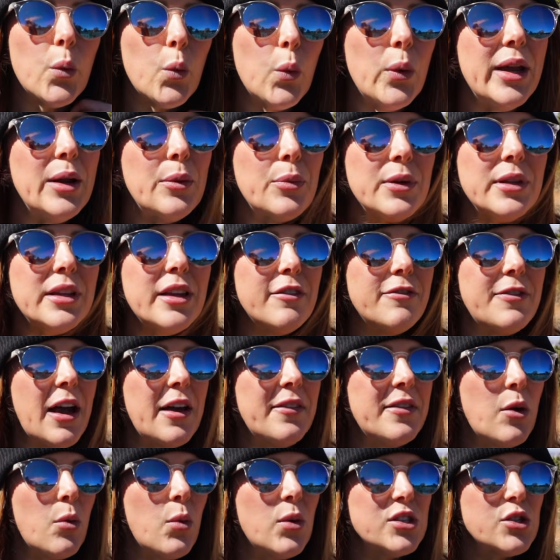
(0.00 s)
we really
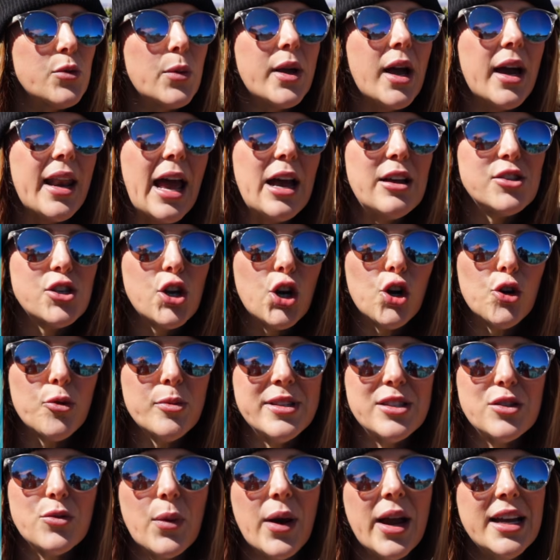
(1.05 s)
found that once we got out to
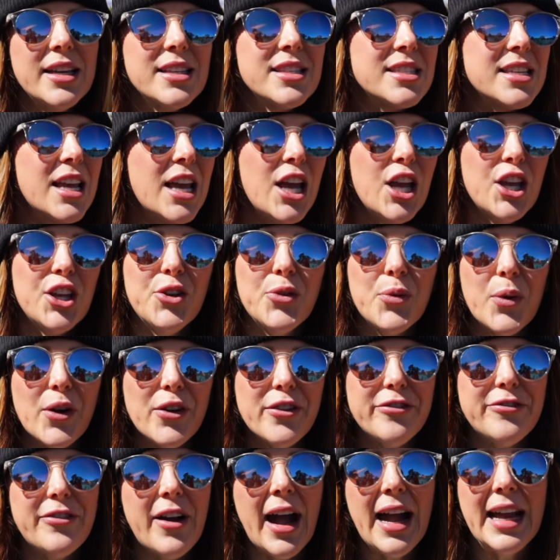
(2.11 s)
Hermit's Rest, you
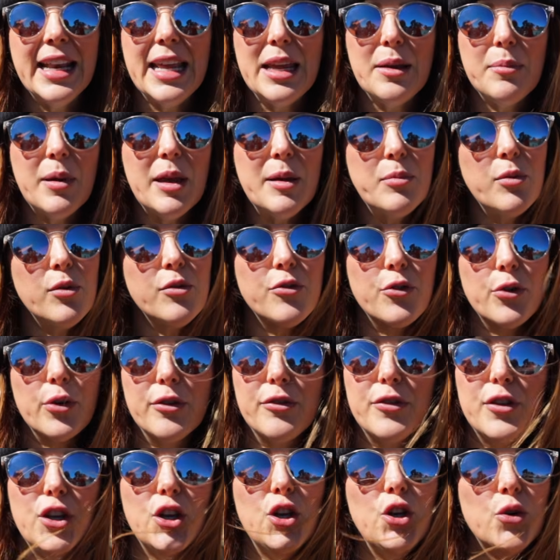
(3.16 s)
weren't fighting people for a
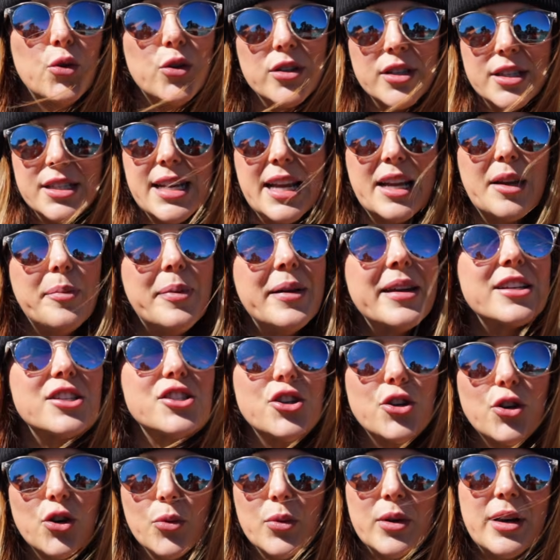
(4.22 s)
view or to take a
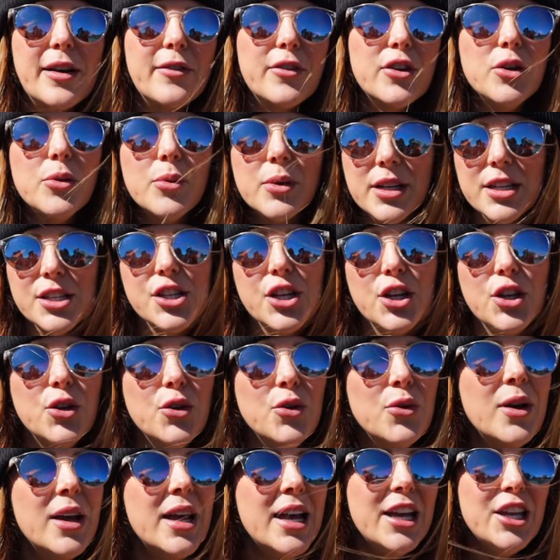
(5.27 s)
picture or whatever you want to
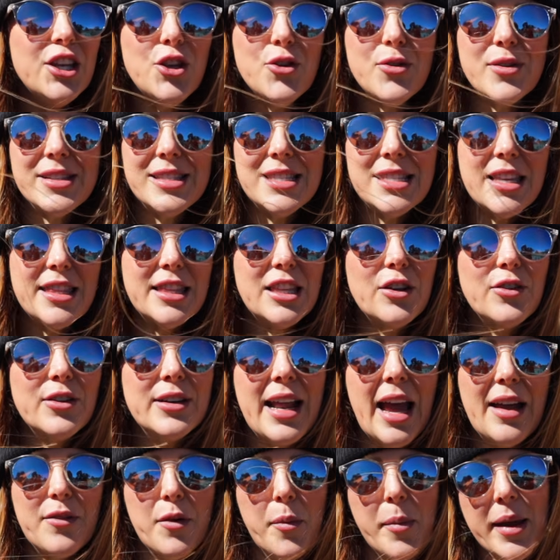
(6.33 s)
do. You could sit there and
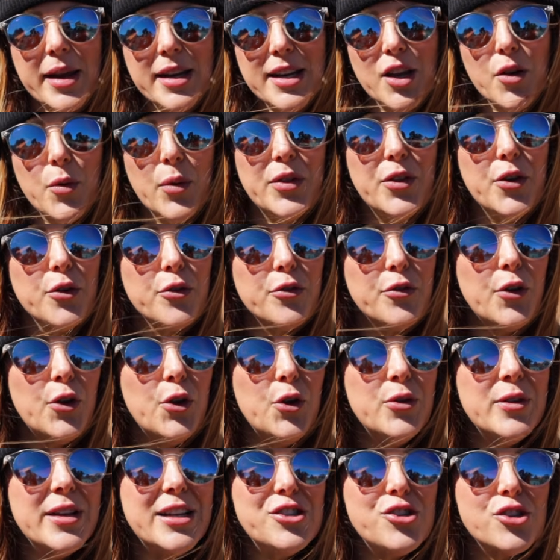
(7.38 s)
have a picnic with your
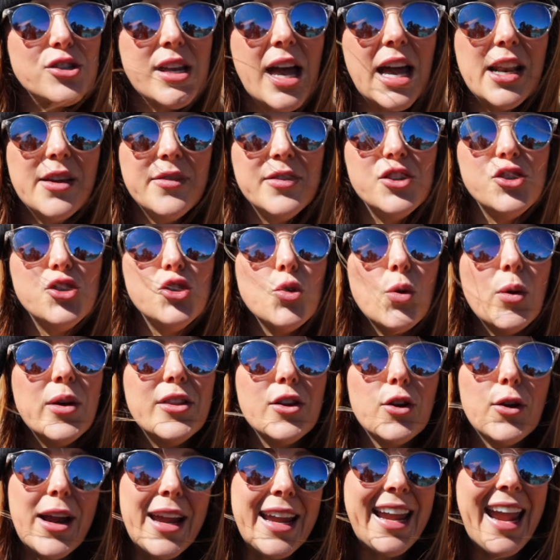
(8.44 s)
food and just kind of enjoy
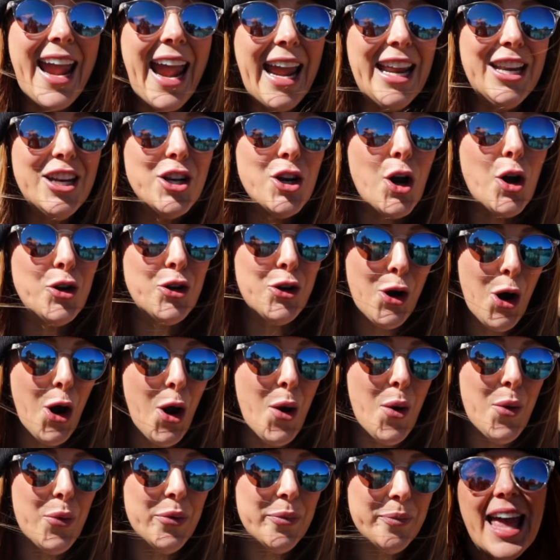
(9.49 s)
the Grand Canyon on your
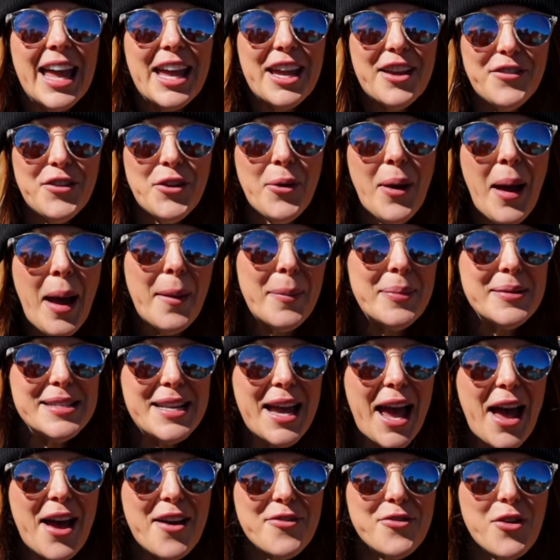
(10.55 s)
own. If you happen to
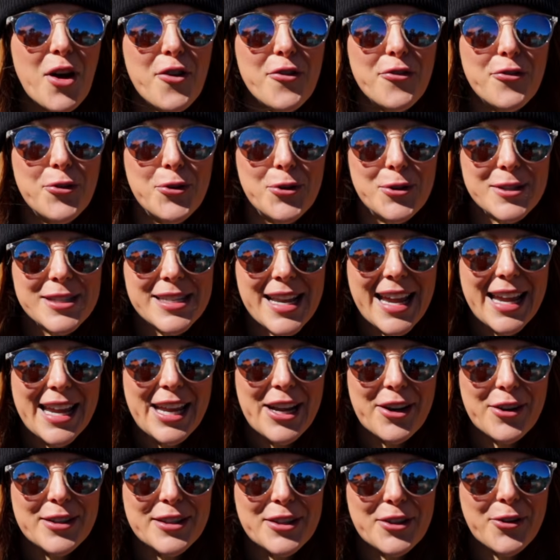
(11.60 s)
have a full day
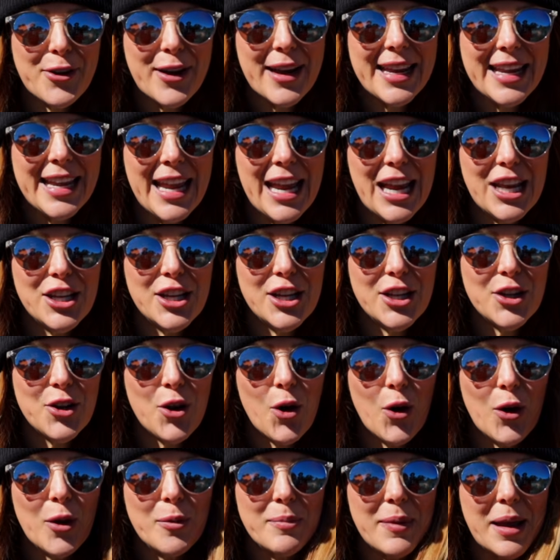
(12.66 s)
here at the Grand Canyon,
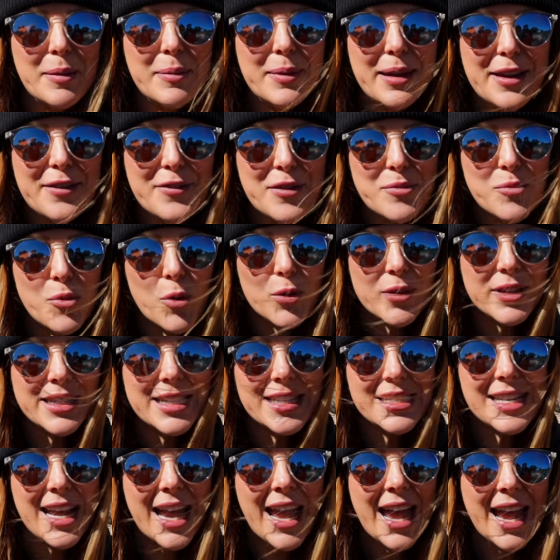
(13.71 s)
or maybe even more than
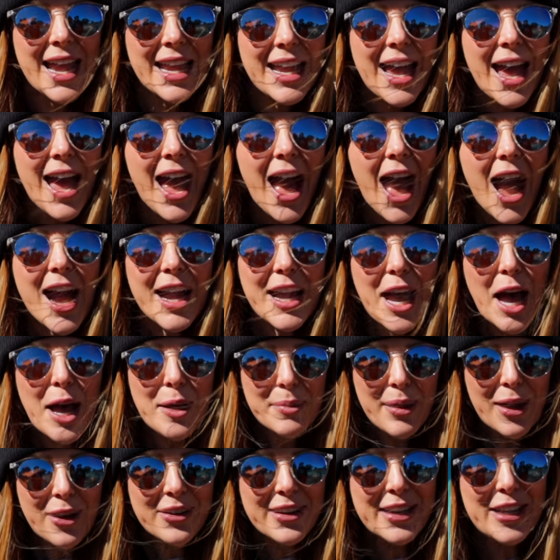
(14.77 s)
a day, come out